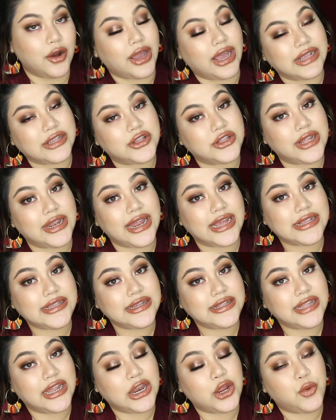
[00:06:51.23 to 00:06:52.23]
Okay, so the next
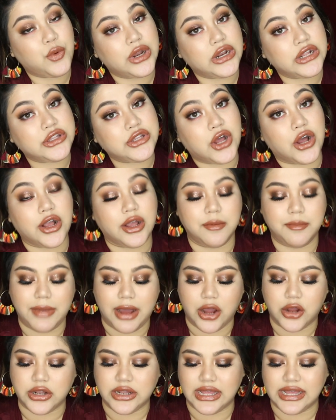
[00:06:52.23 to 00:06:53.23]
thing that I want to talk
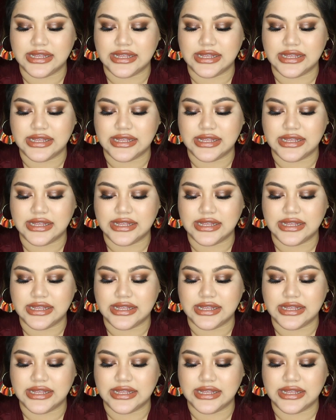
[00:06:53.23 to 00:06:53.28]
about